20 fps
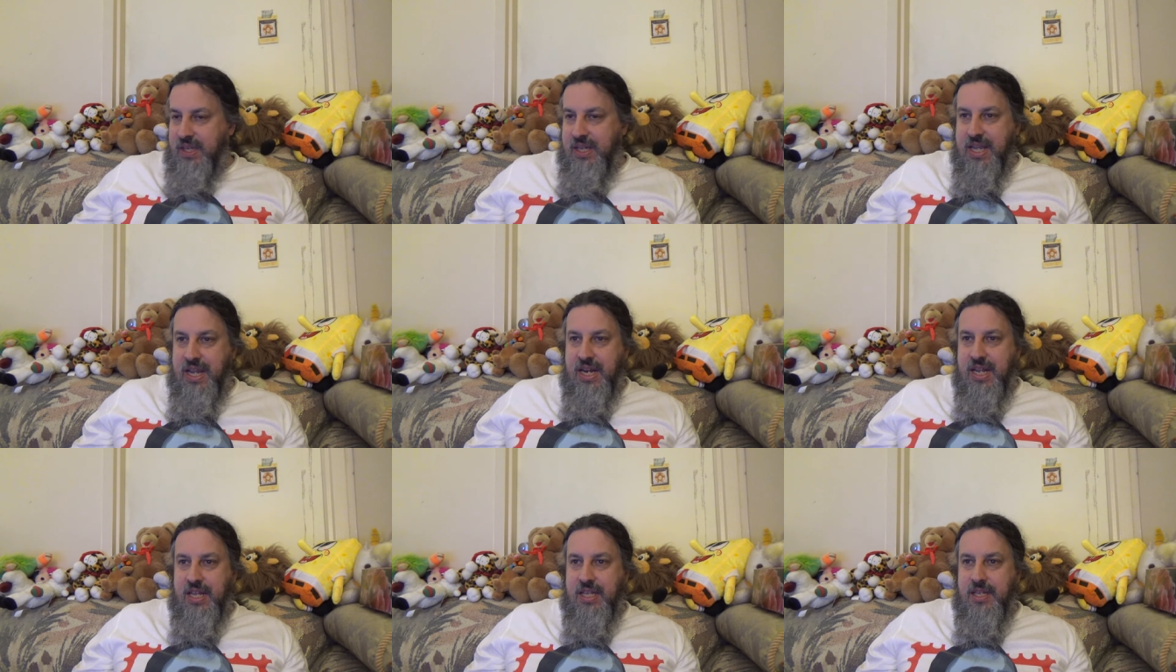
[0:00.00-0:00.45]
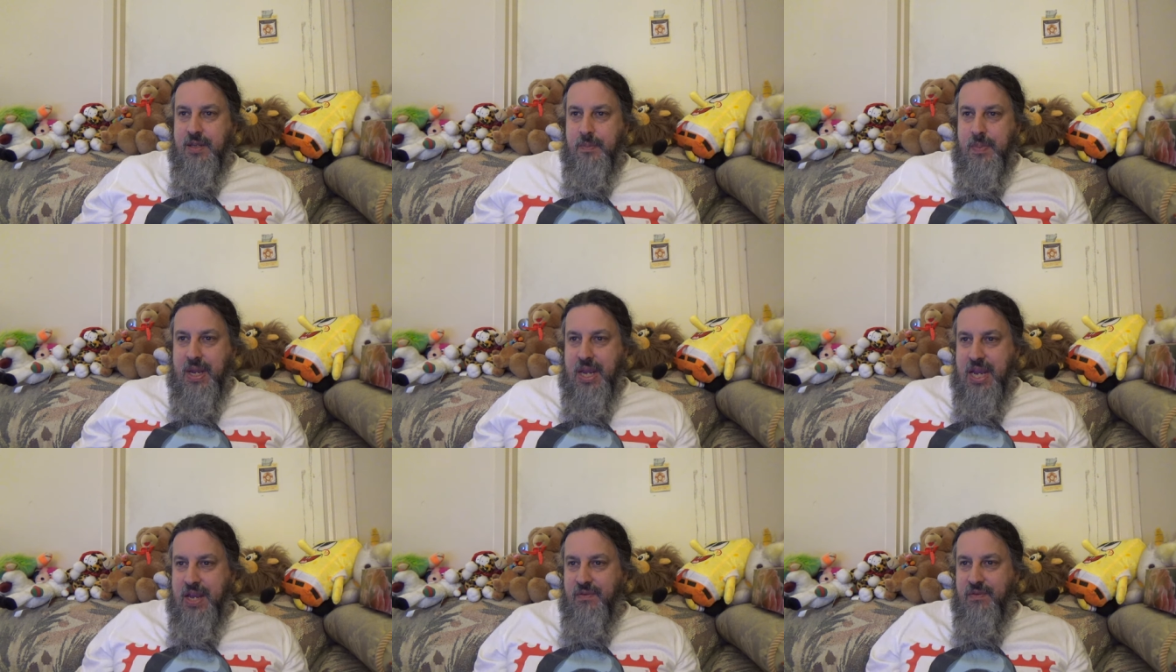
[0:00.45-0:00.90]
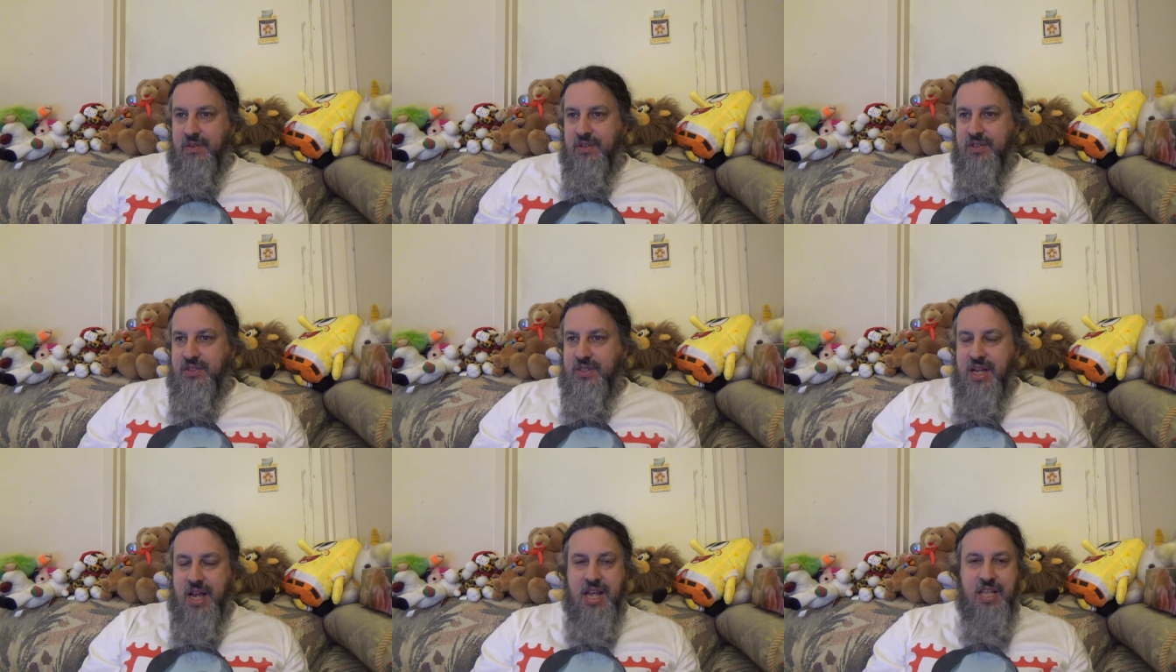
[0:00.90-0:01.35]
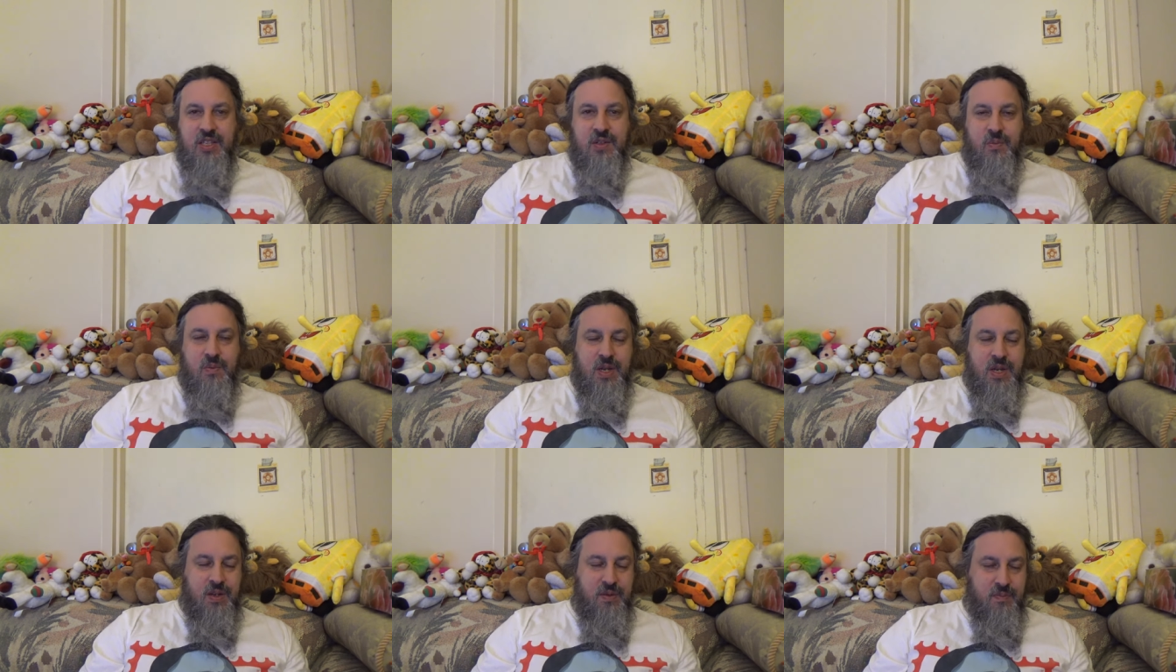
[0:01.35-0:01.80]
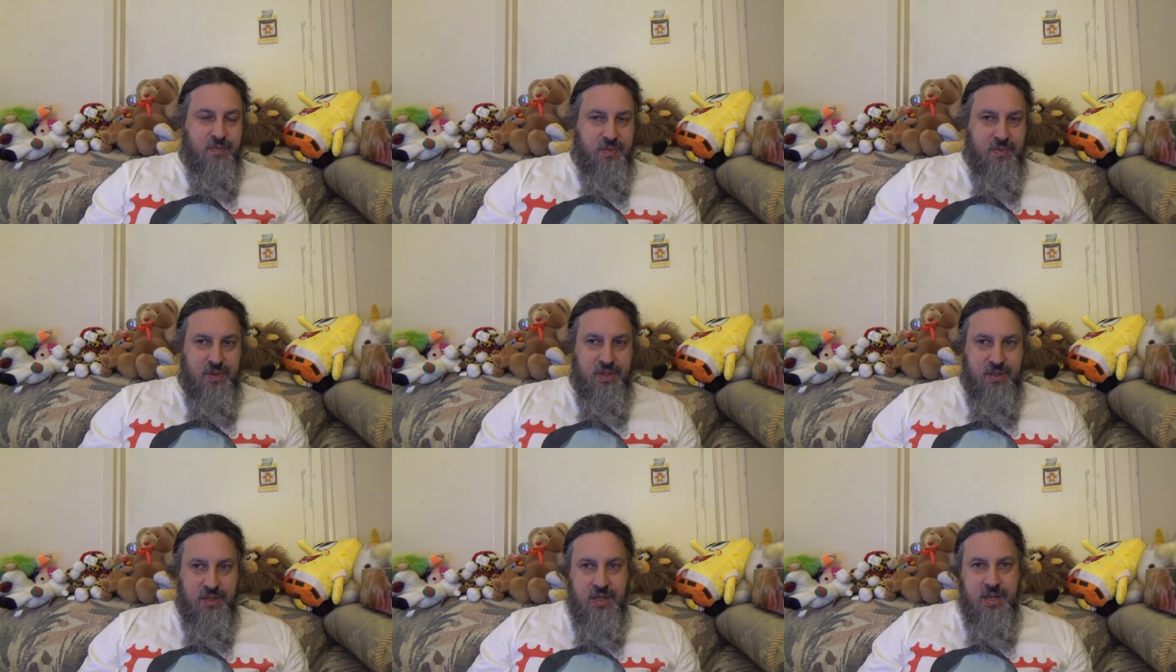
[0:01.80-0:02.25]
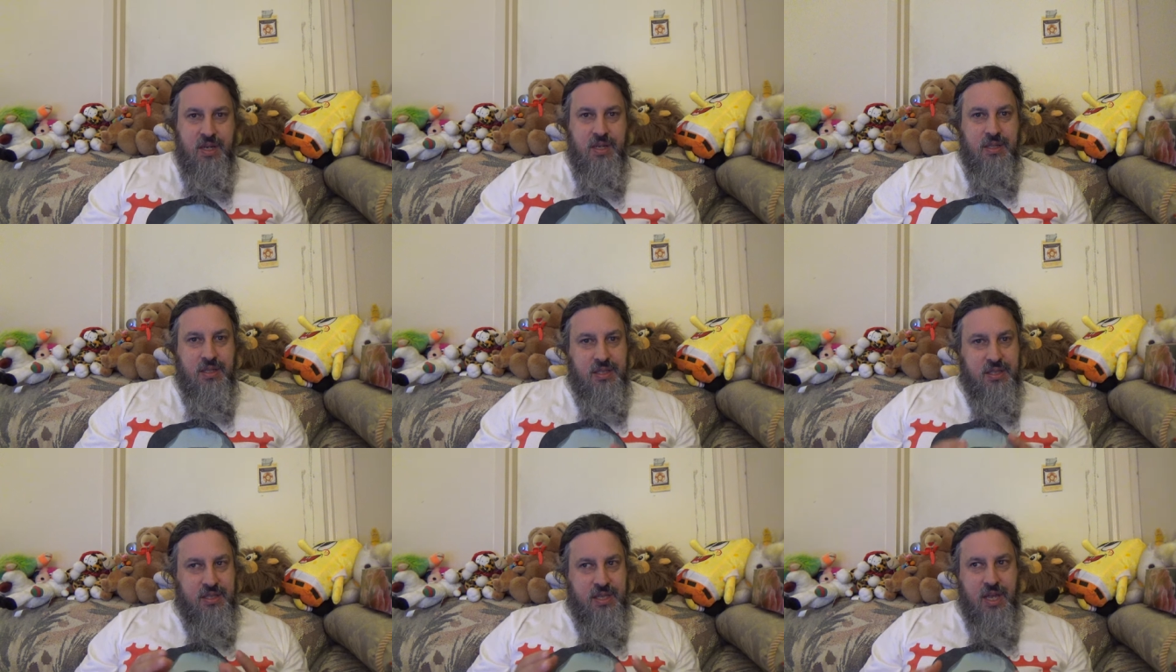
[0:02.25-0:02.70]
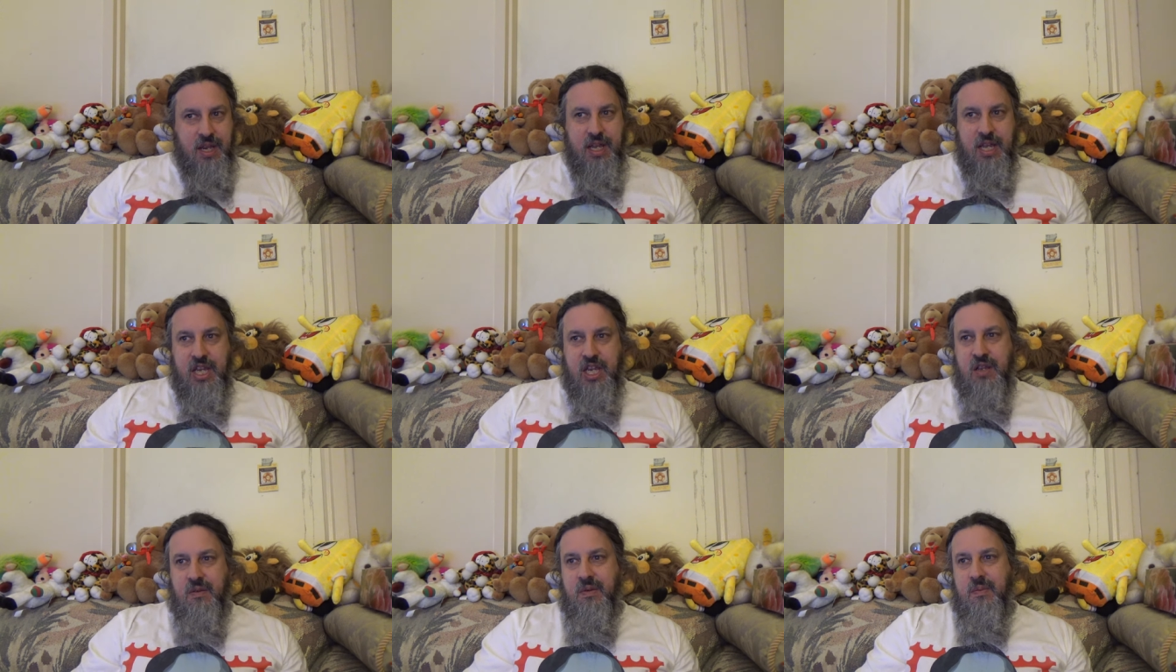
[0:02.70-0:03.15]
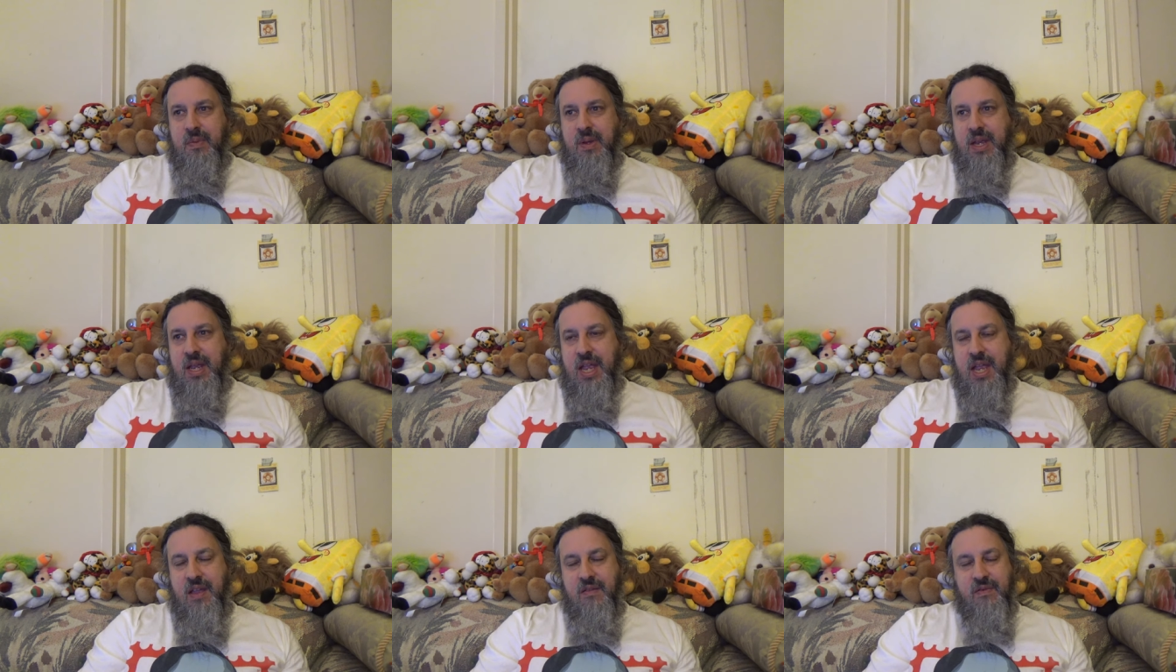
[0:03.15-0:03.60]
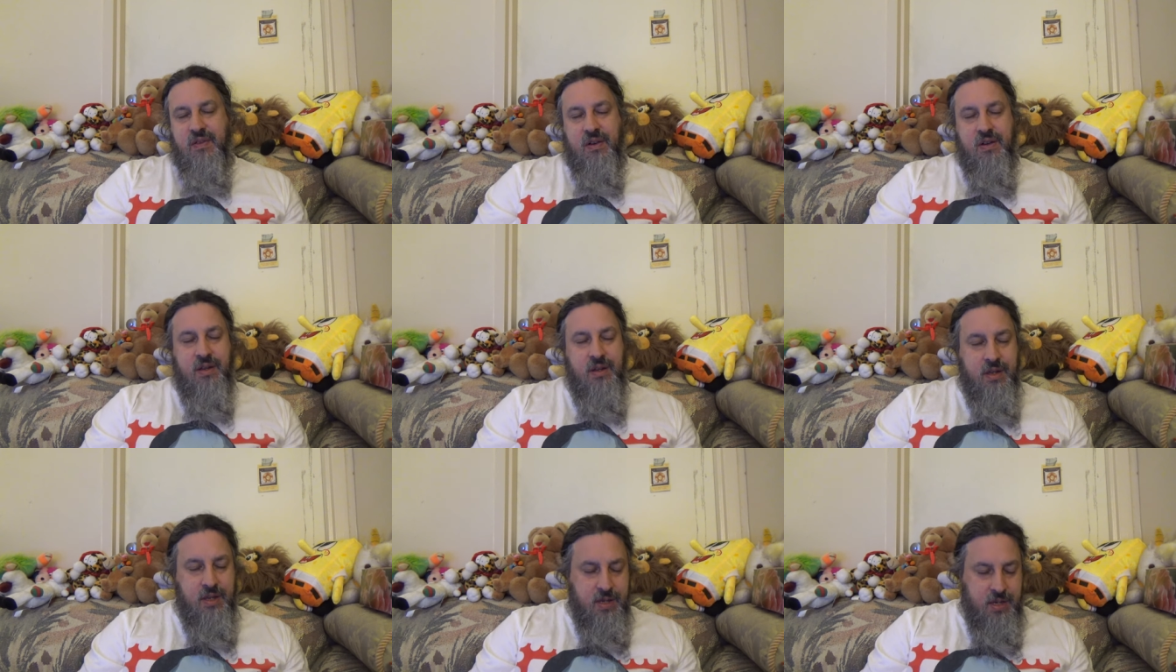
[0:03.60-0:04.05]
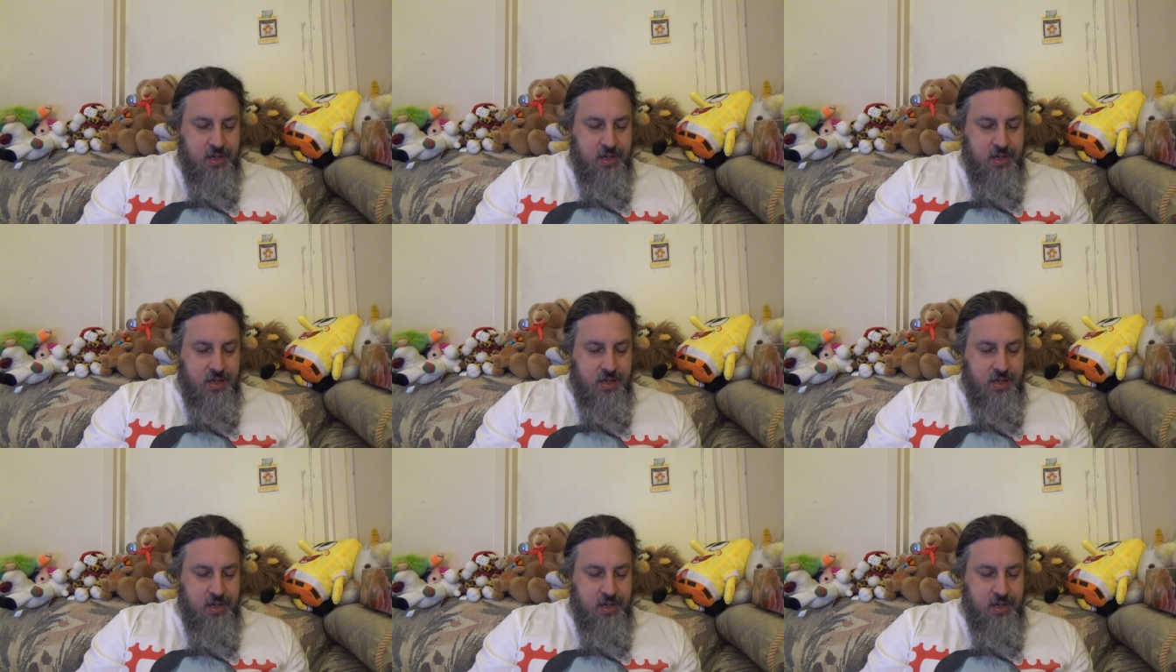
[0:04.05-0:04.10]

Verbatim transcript: getting into behavioral science and studying human behavior.